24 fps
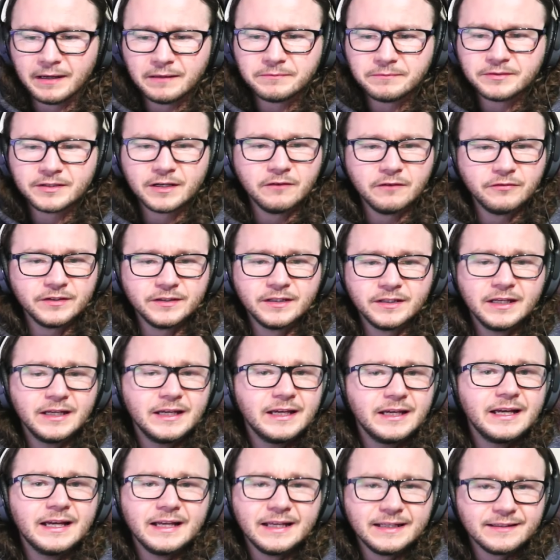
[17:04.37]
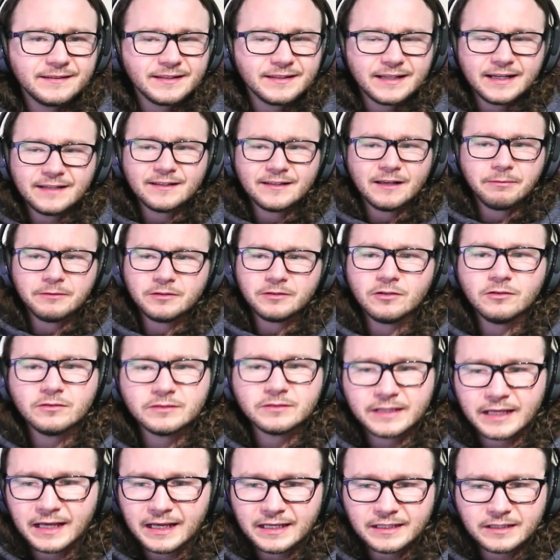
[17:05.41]
himself. And in today's episode
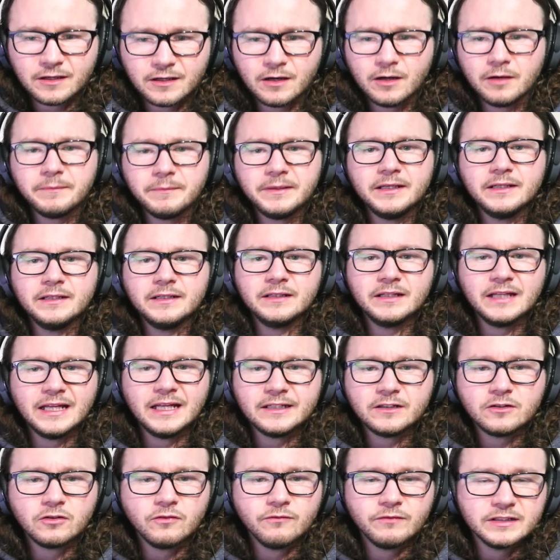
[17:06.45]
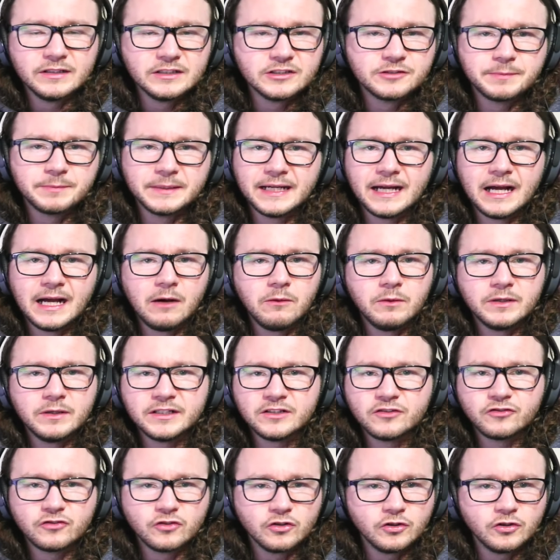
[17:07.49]
there, you know what I mean? Lenny couldn't really spit it out, and he
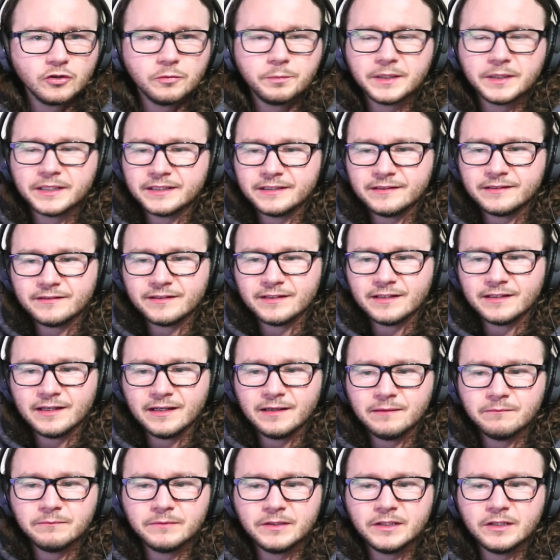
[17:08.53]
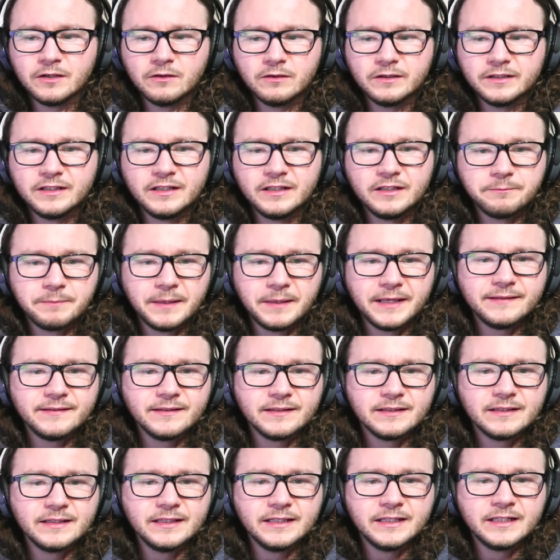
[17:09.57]
stood up and he's, you know, he's
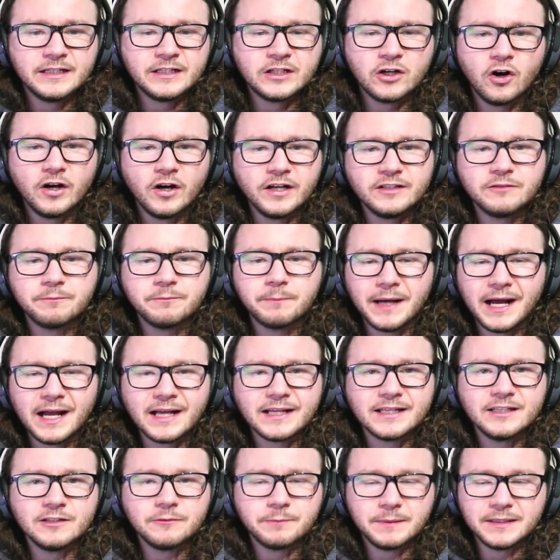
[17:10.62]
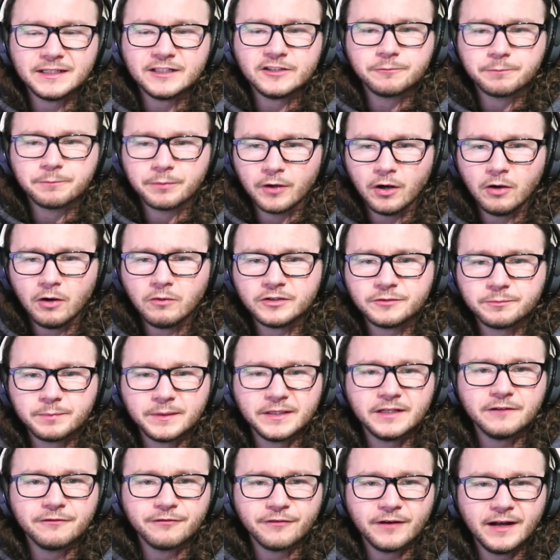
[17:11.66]
basically got his back. He's been his bro. He's been
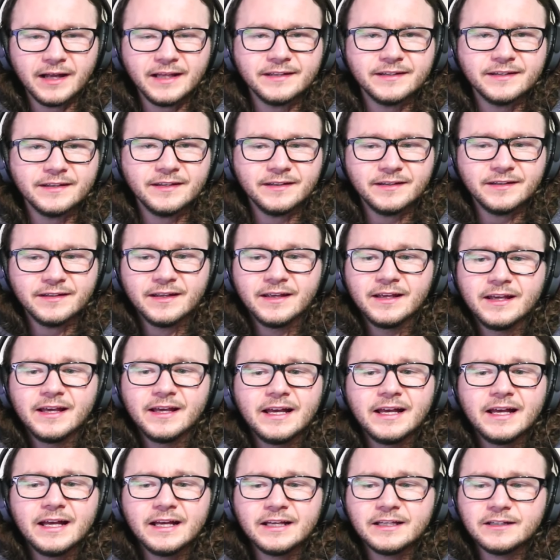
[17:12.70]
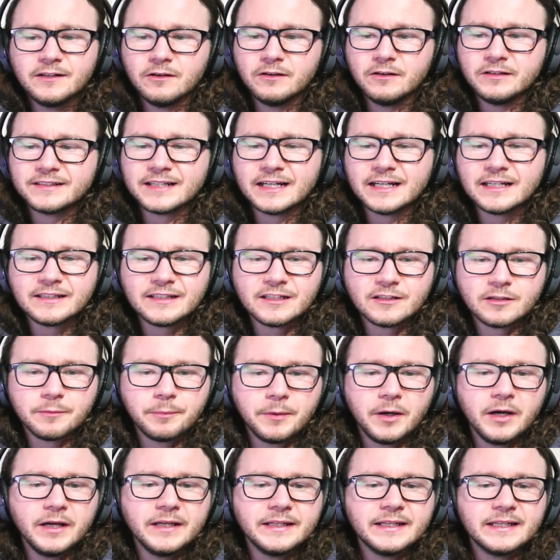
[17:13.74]
a friend. And, you know, it's kind of
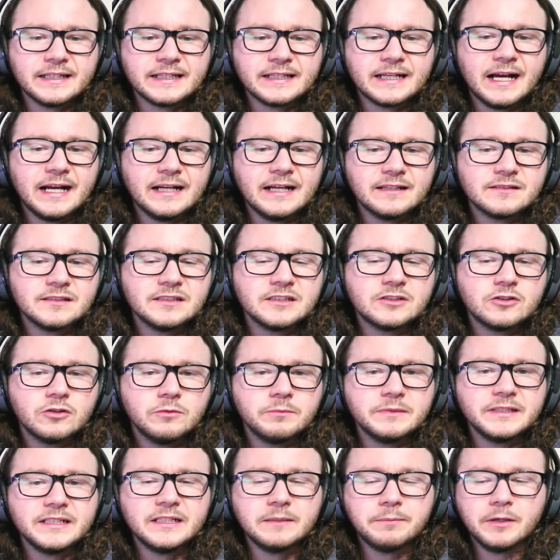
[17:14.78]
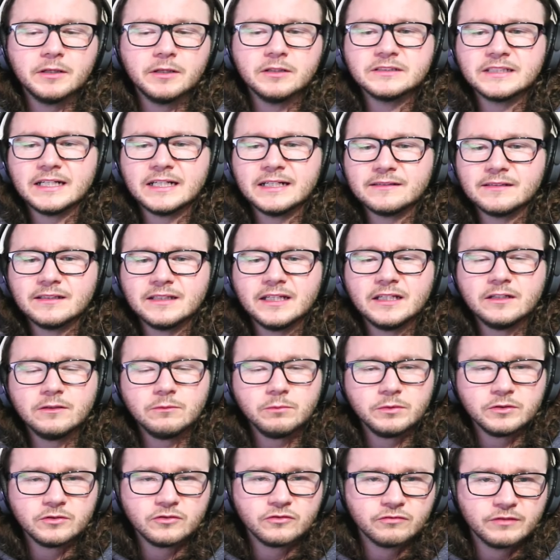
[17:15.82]
disappointing that the guy actually come and he apologised to Leonard,
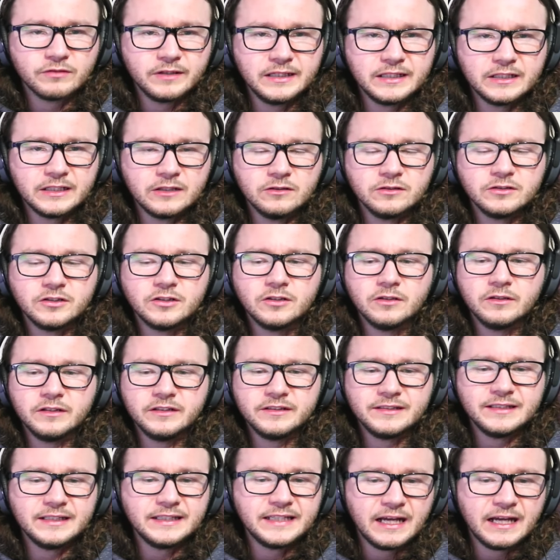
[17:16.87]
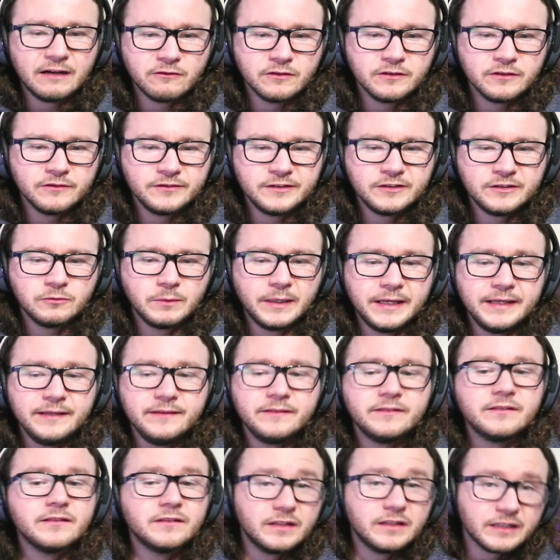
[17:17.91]
which was really good. You know, he's seen the error of his
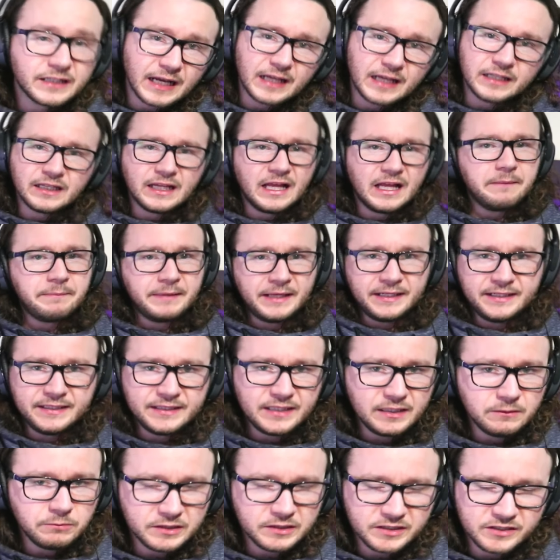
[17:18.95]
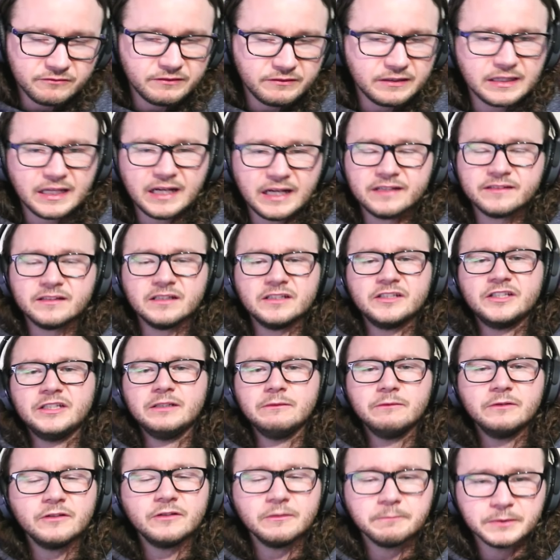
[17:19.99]
ways, and the kind of like Penny did when she realised that she
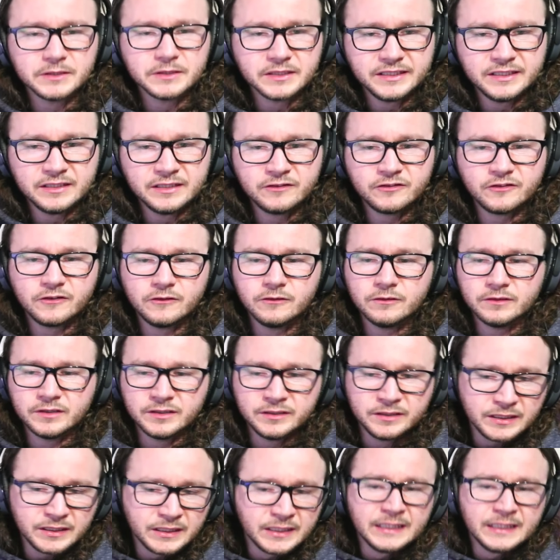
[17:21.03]
was a bully in school, and